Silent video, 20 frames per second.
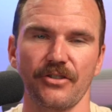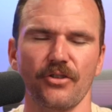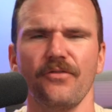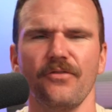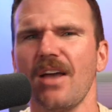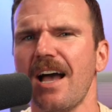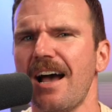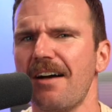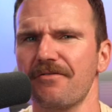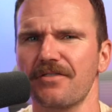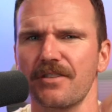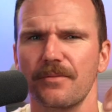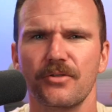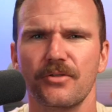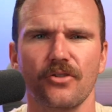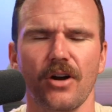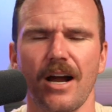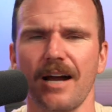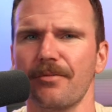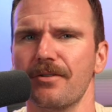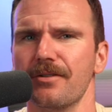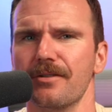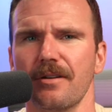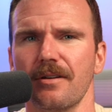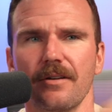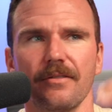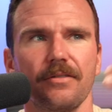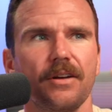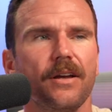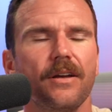So if you have subscribers
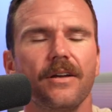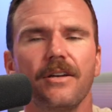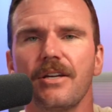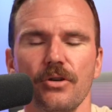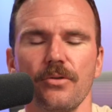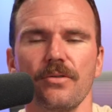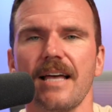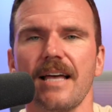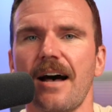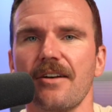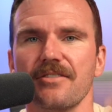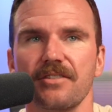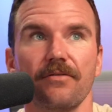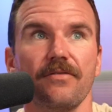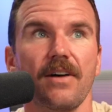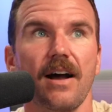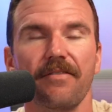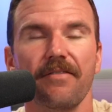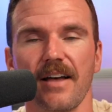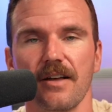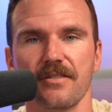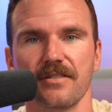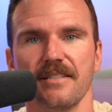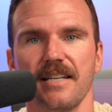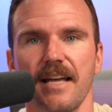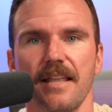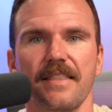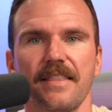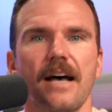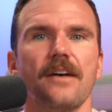of 2,000, 5,000,
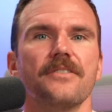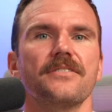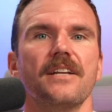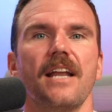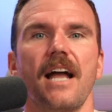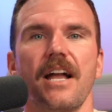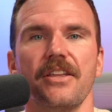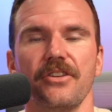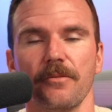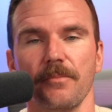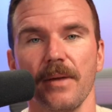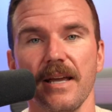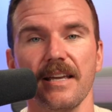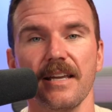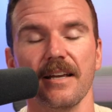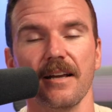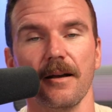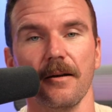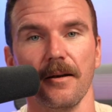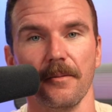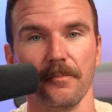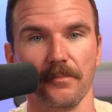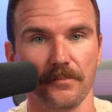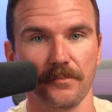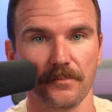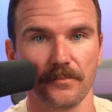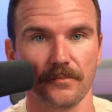10,000, and you're making a